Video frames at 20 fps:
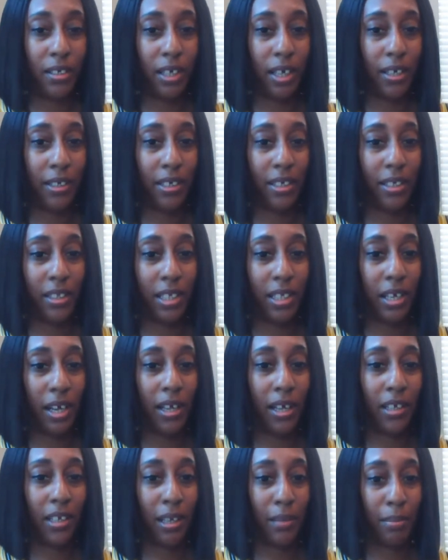and get the
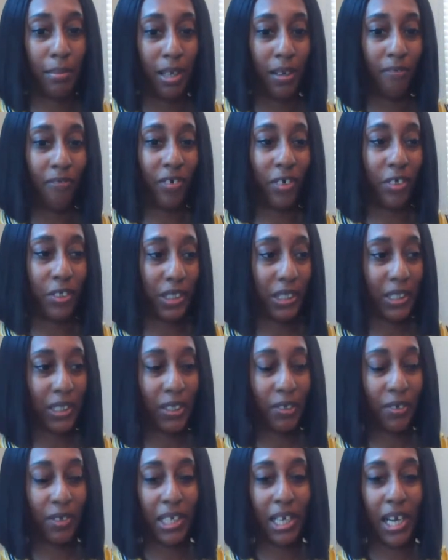unlimited version,
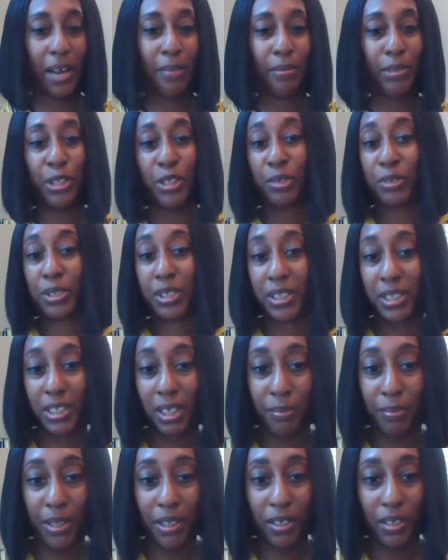so that I was using
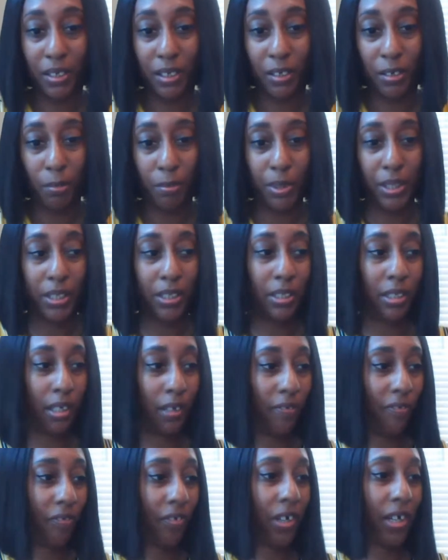something a little bit
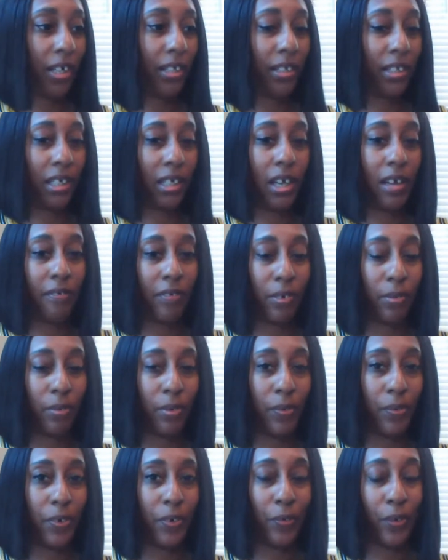different than
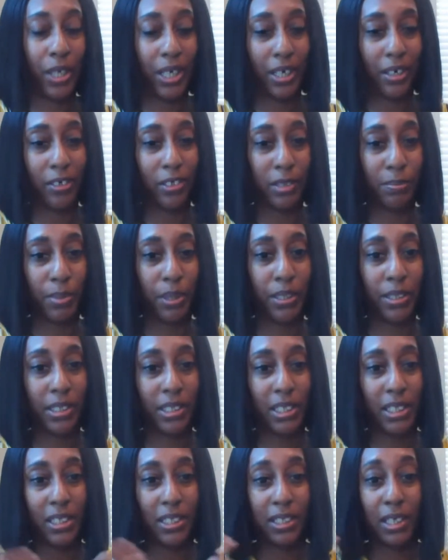everyone else. But
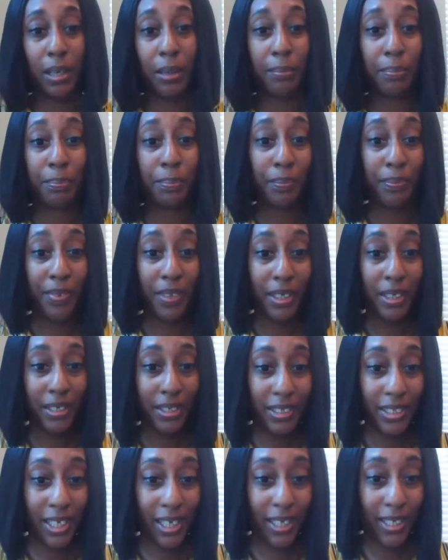since I'm
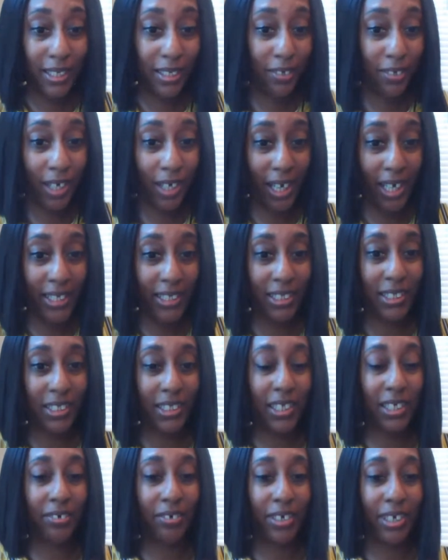telling you guys the
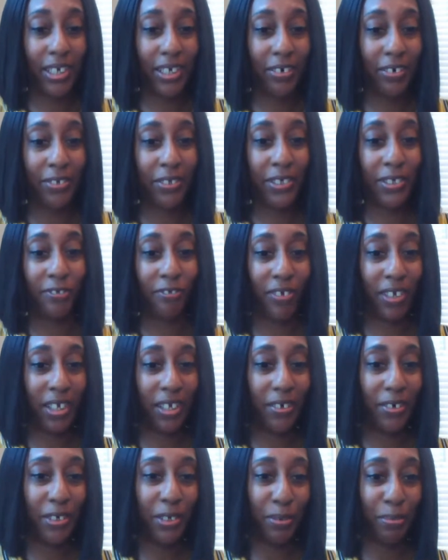secret here on this
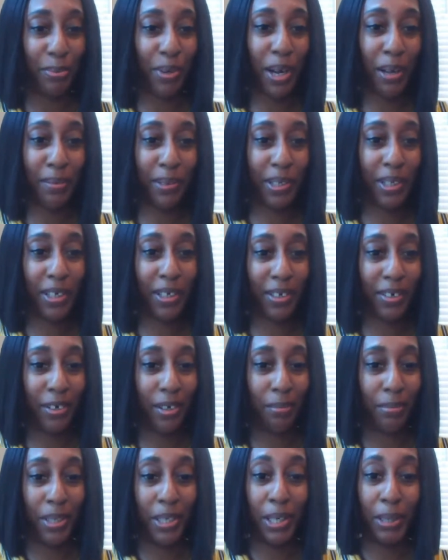video, you're probably
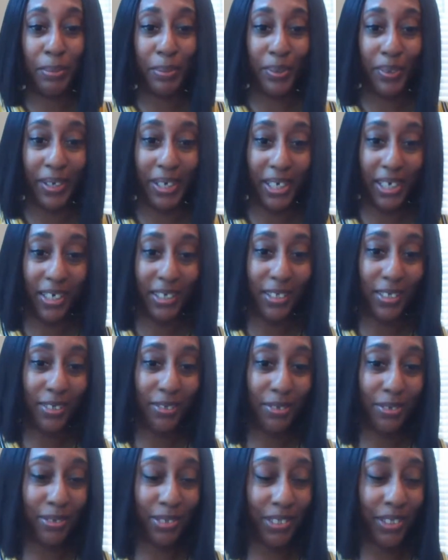going to be upgrading
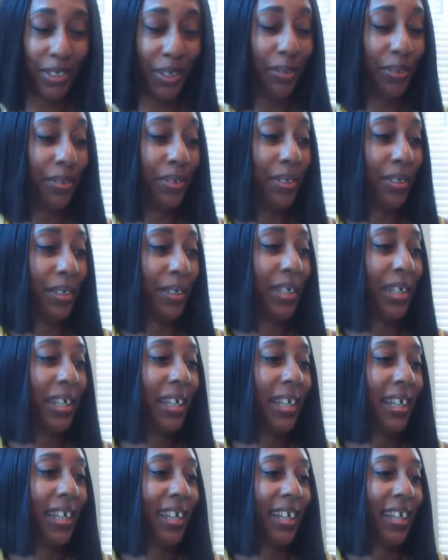too. So
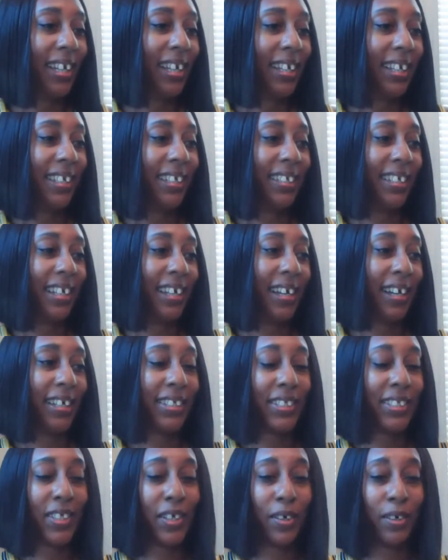
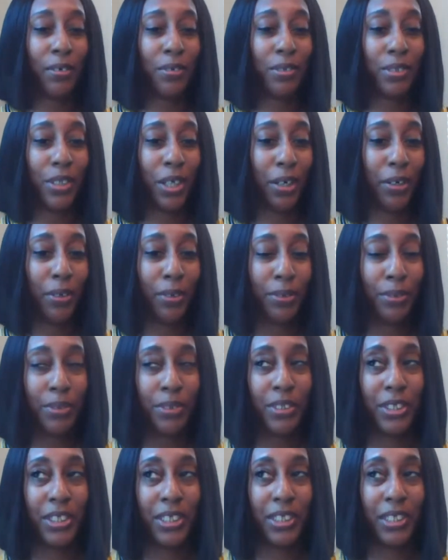Yeah, so
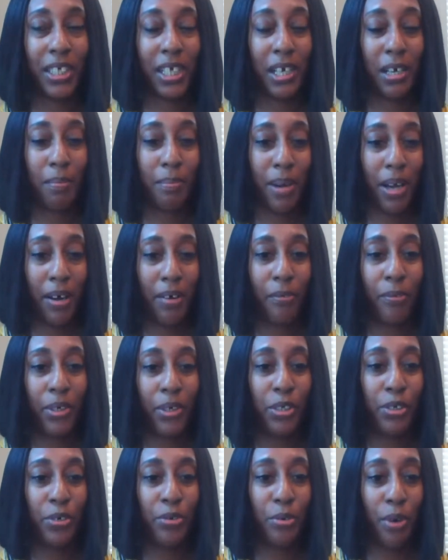don't just think about
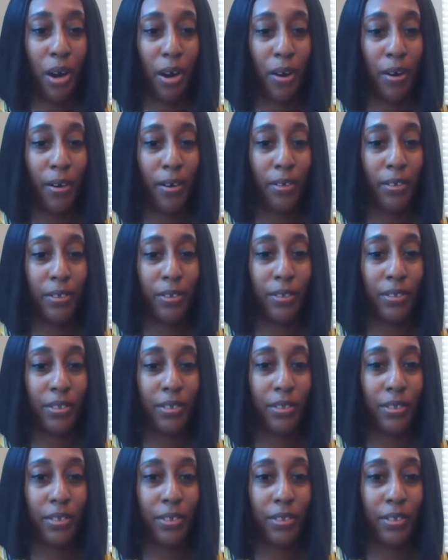when you are